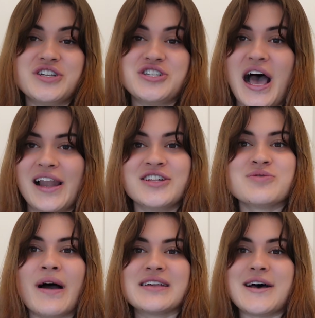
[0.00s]
to
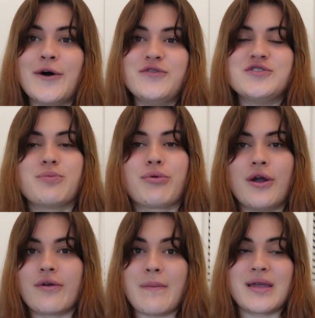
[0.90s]
challenge myself to
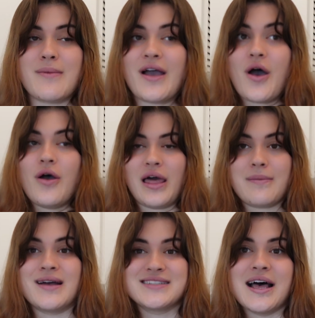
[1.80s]
programming
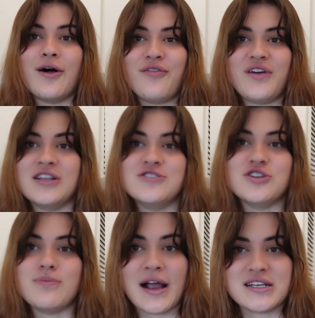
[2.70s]
myself
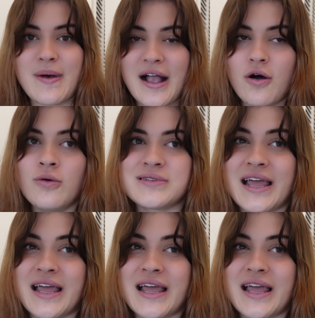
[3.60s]
into back-to-back comps.